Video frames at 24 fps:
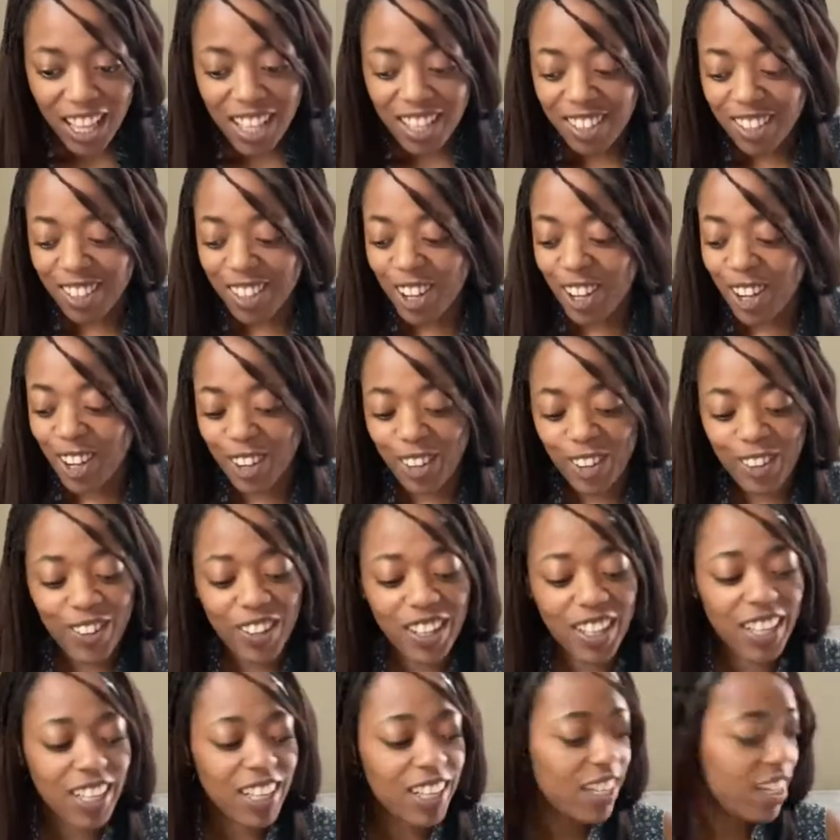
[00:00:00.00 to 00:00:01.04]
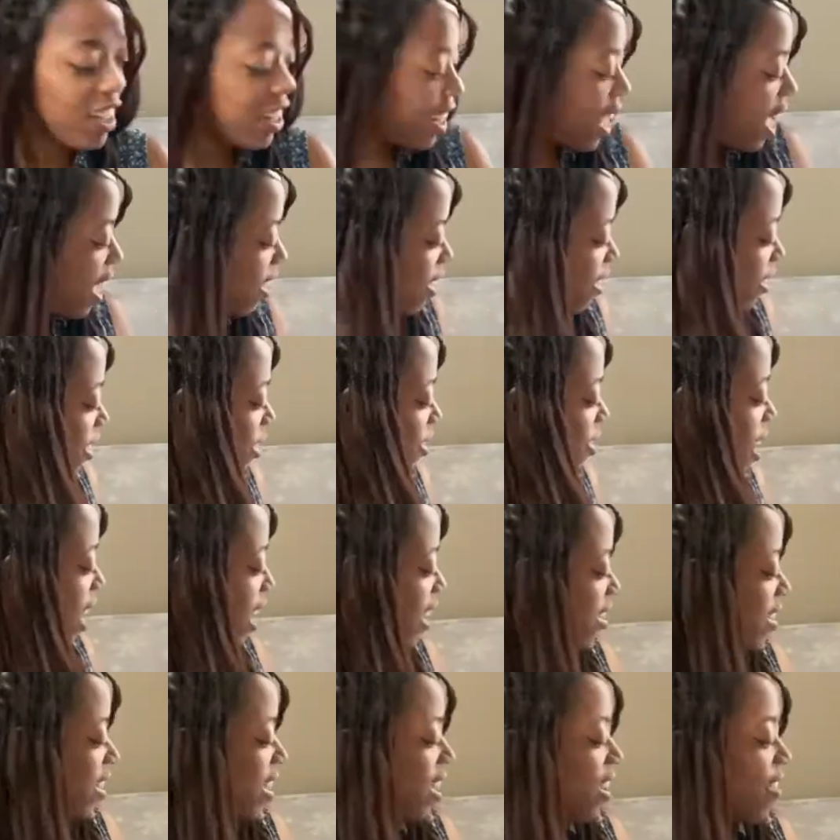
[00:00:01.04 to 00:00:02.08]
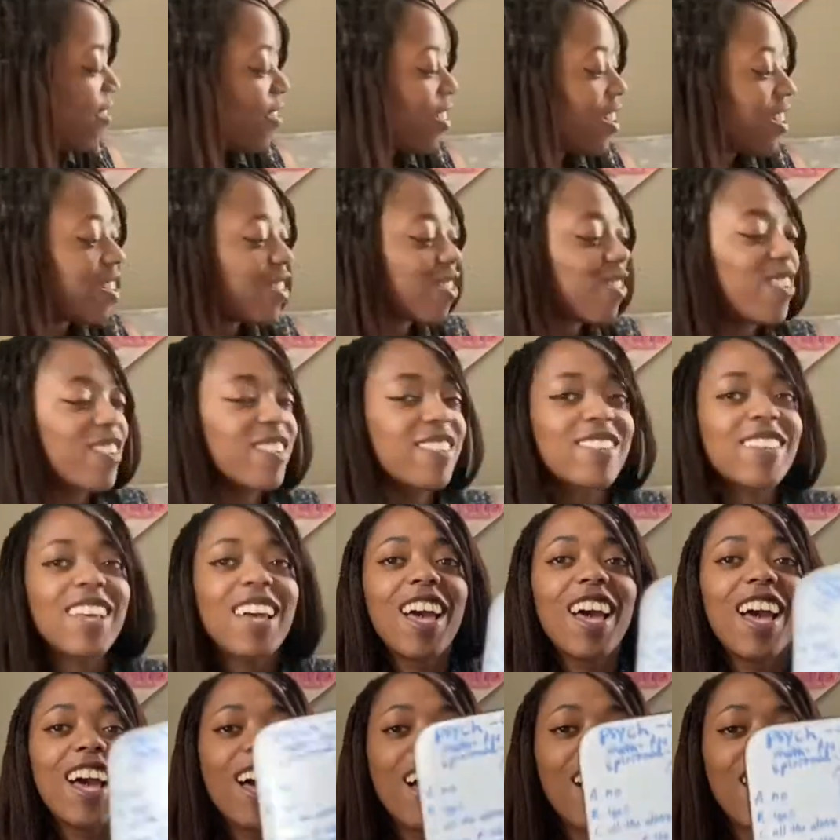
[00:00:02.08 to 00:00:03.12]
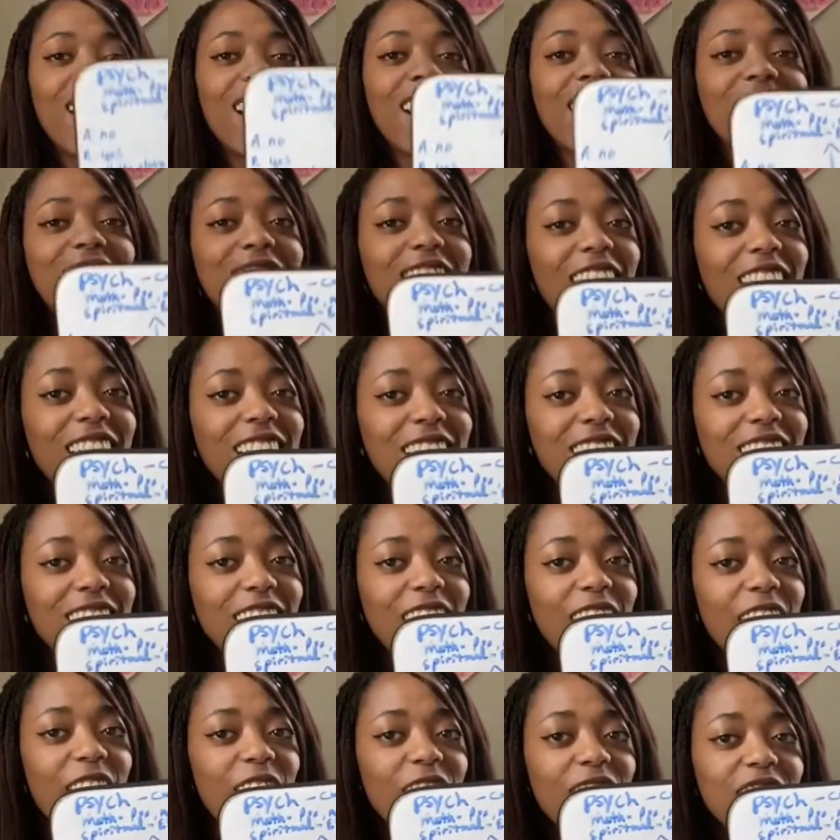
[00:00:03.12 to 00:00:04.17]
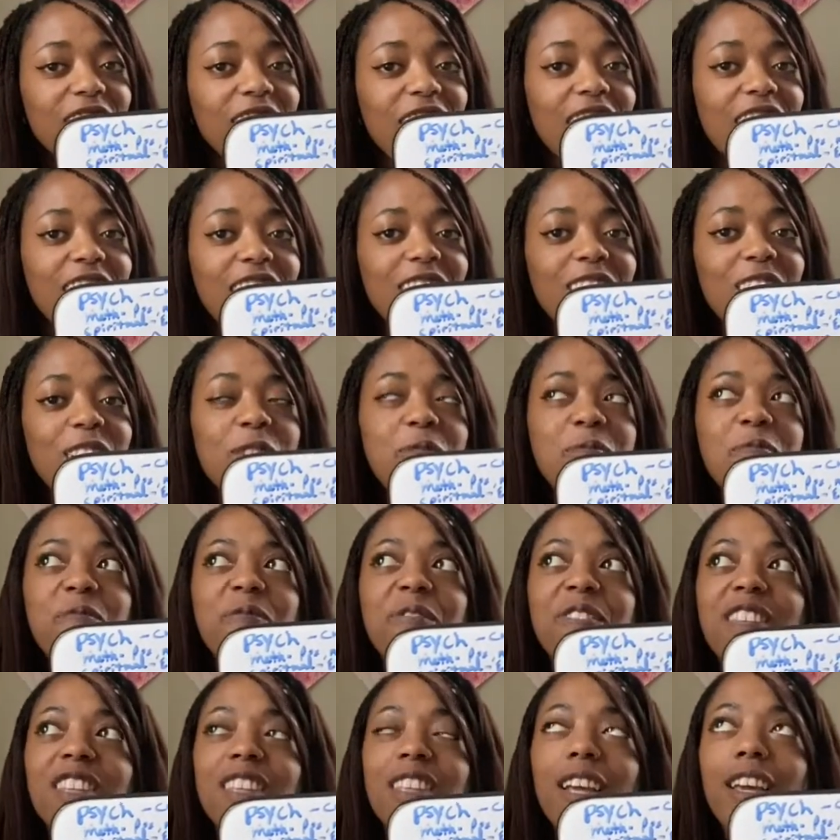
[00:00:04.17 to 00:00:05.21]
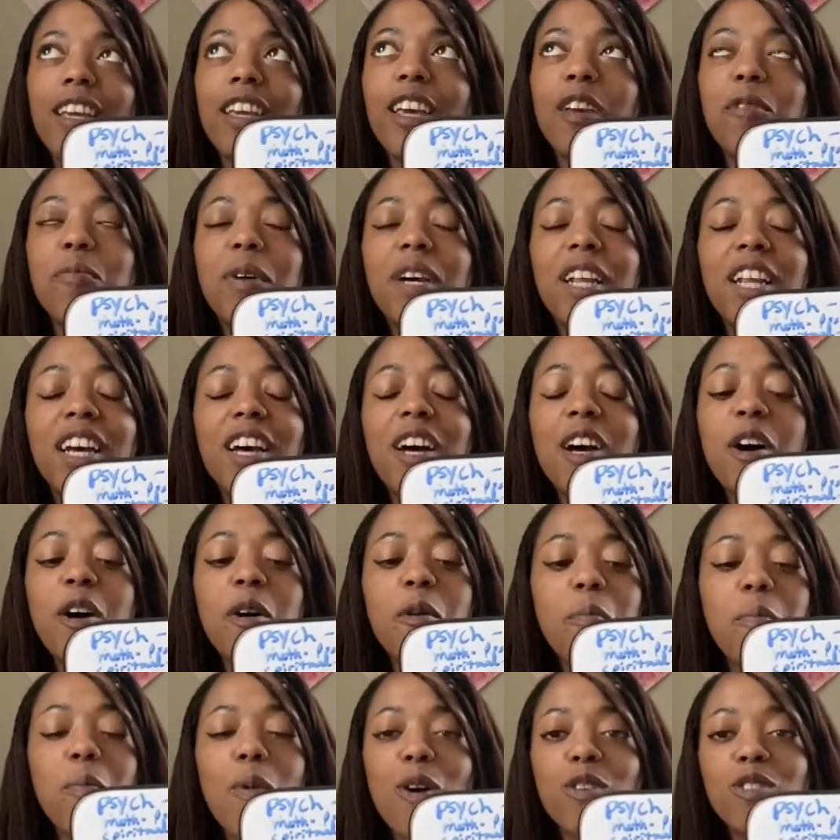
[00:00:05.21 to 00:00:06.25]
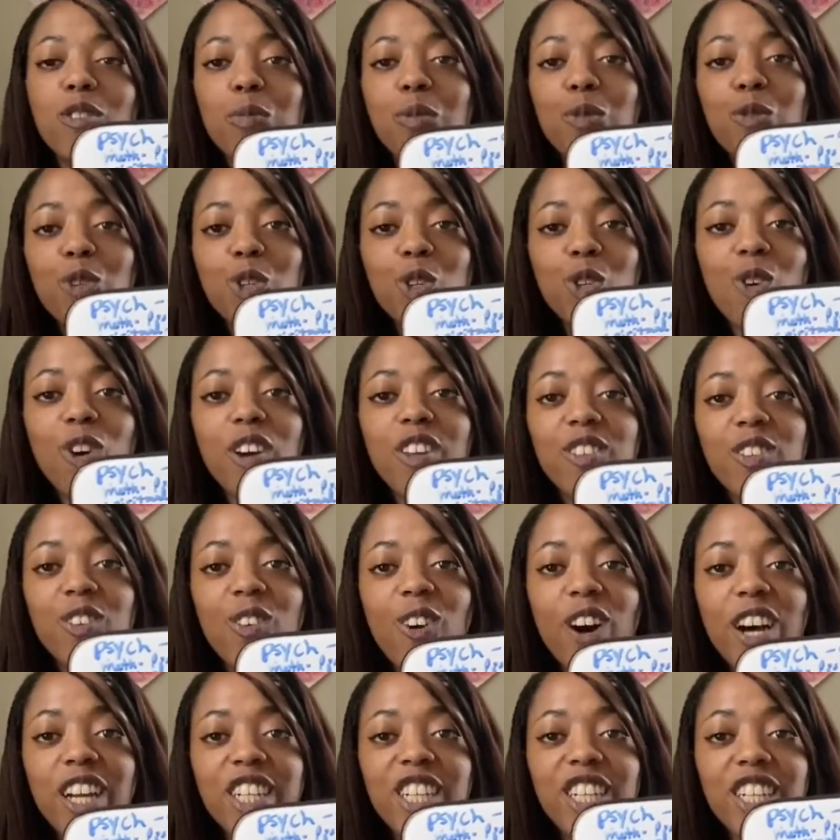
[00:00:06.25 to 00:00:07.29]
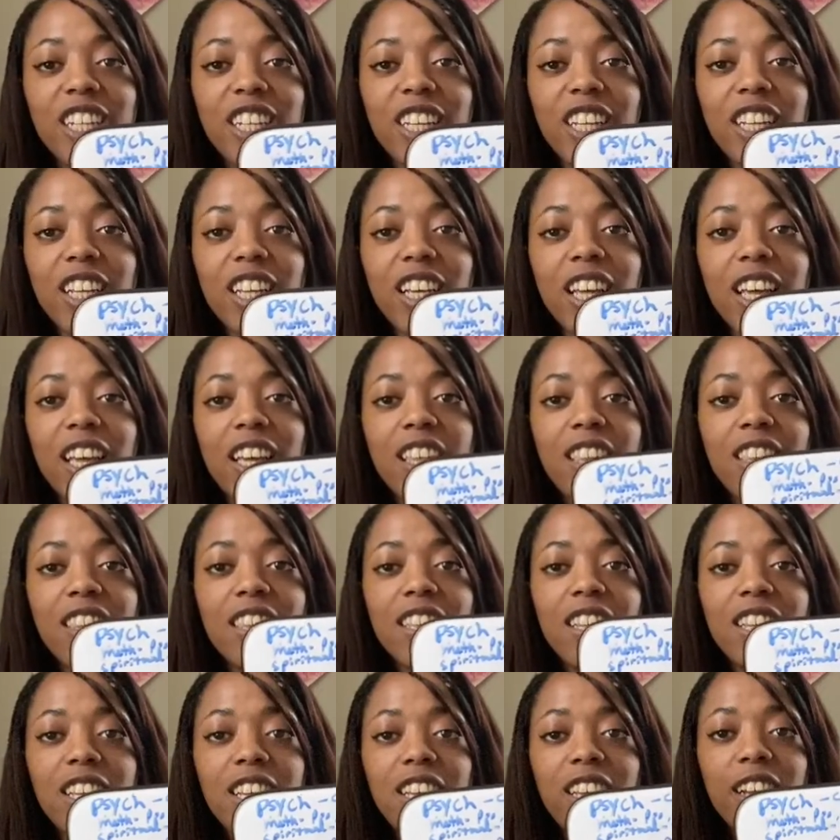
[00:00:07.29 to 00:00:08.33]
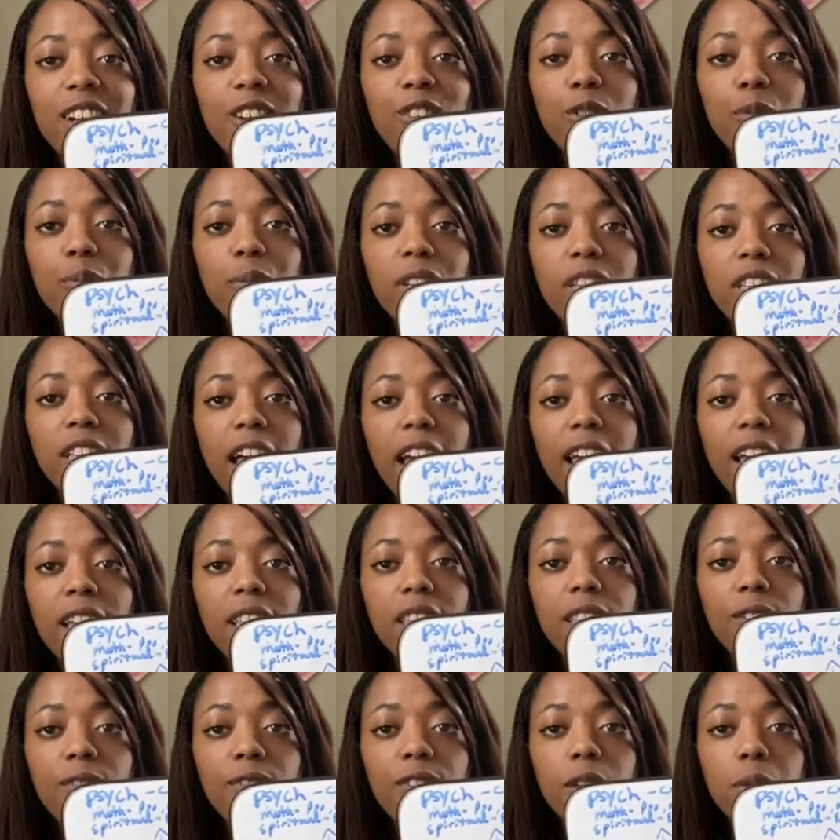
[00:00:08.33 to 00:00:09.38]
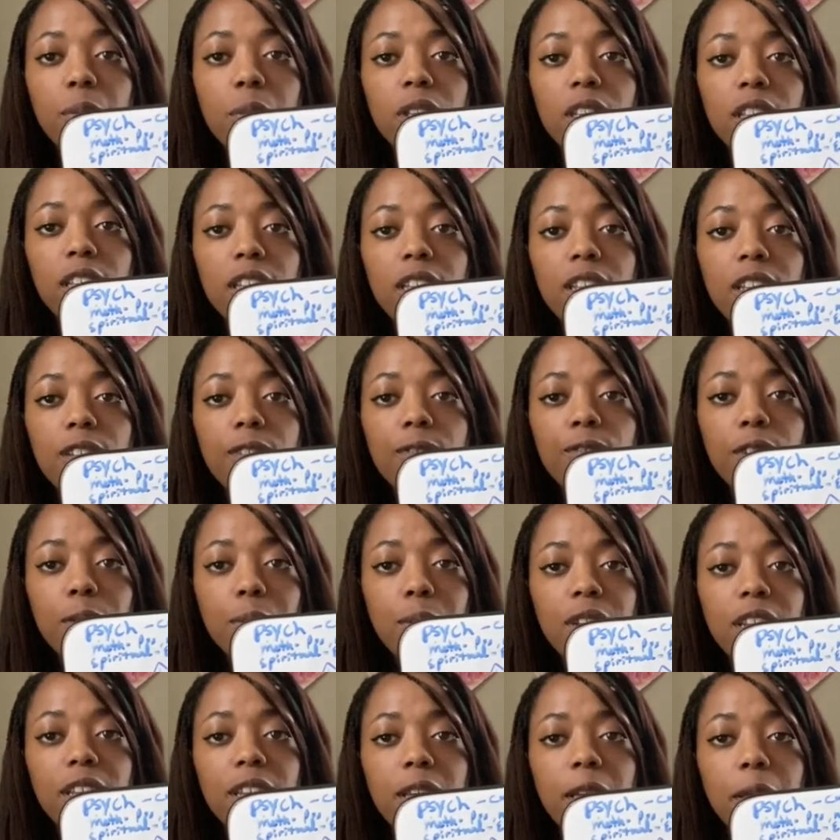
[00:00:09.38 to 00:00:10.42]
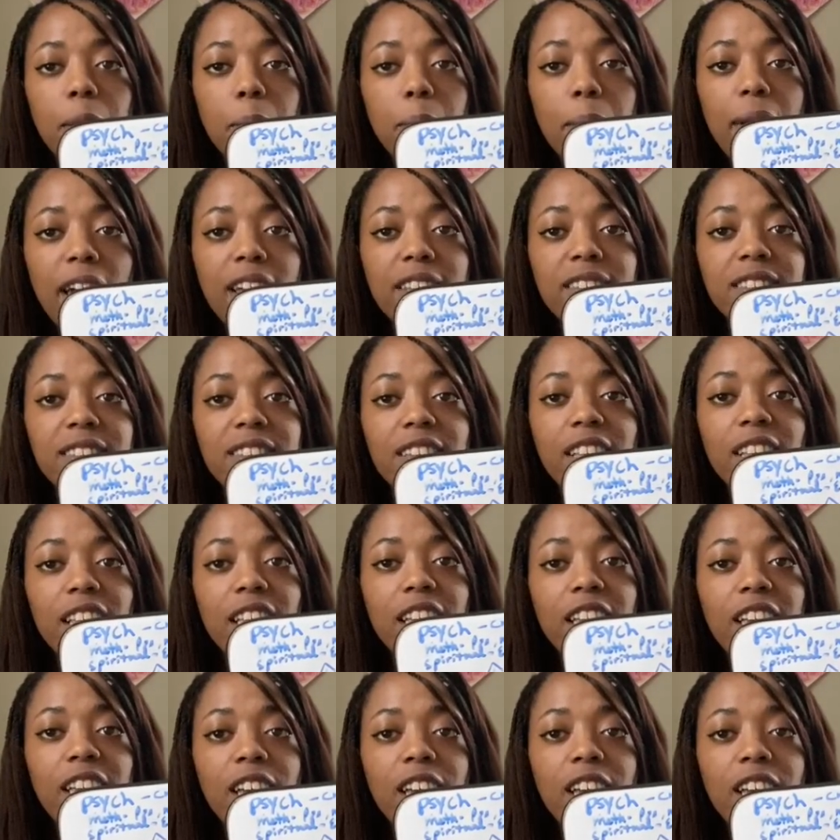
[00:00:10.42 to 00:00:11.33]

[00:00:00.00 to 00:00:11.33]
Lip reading: So now you see why I said if this was like a game, like not a game, but a multiple choice question, then here would be like the feminine, masculine,